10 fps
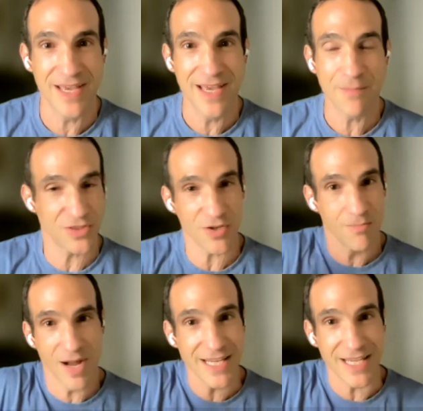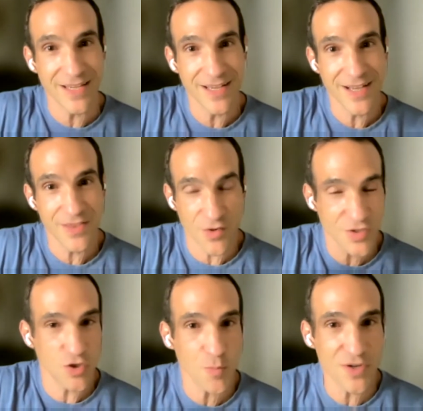but their money they're
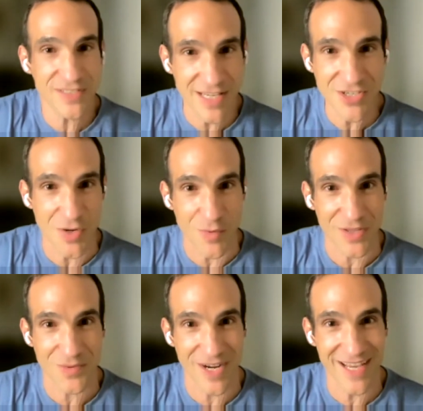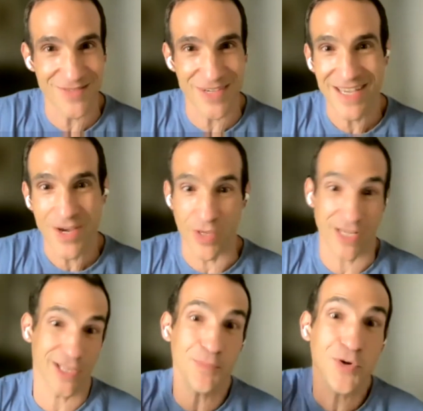super stingy with, right? We
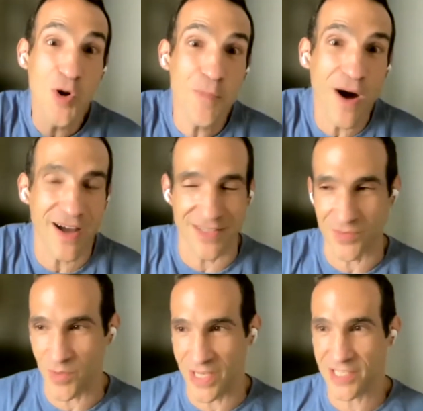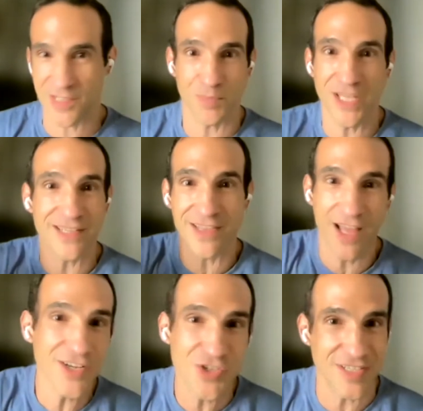clip coupons, we split
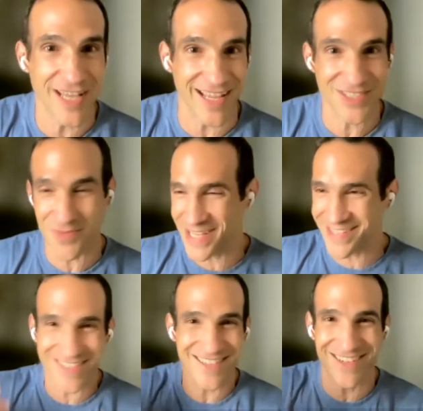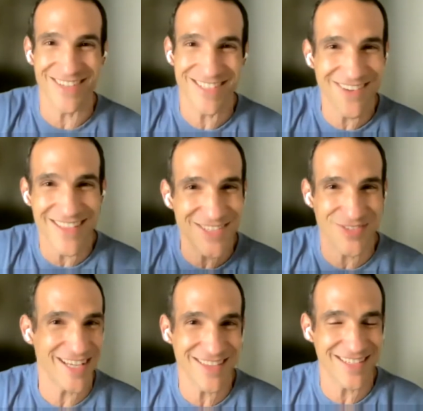lunch dates, we do all this
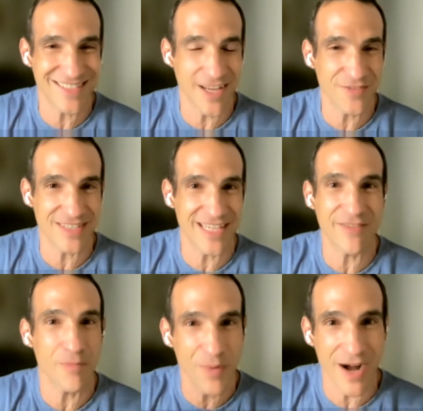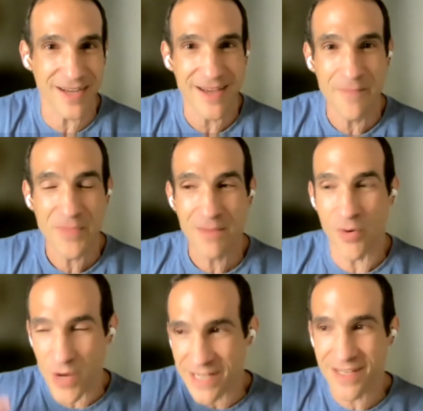ridiculous stuff to save a buck. But
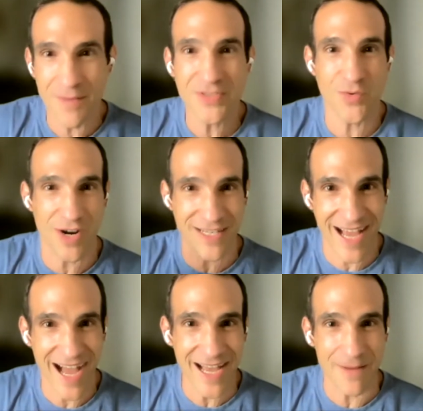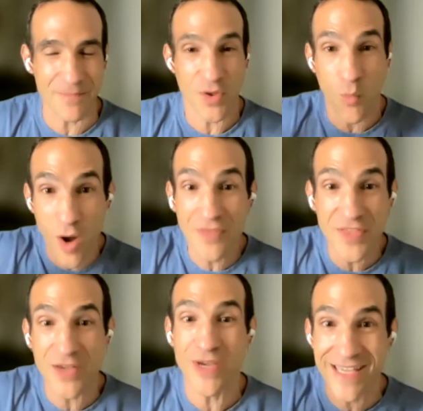when it comes to our time, the one
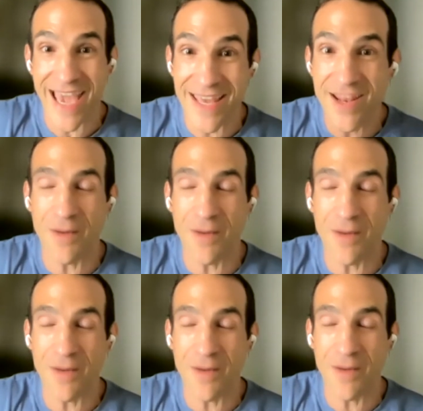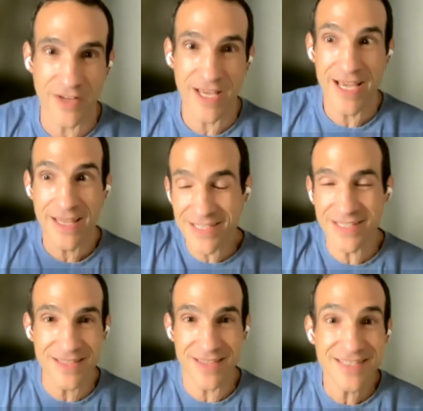thing we cannot make more of, this
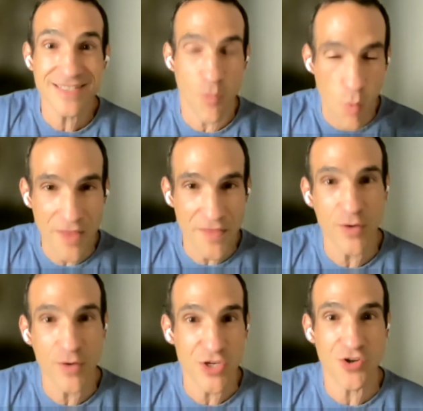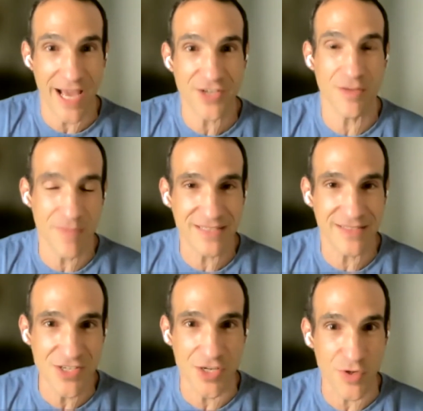is the one thing we should actually be
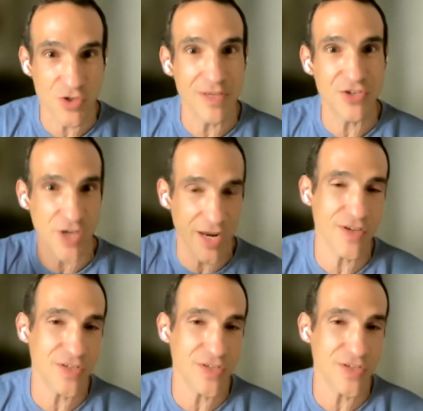stingy. We should be generous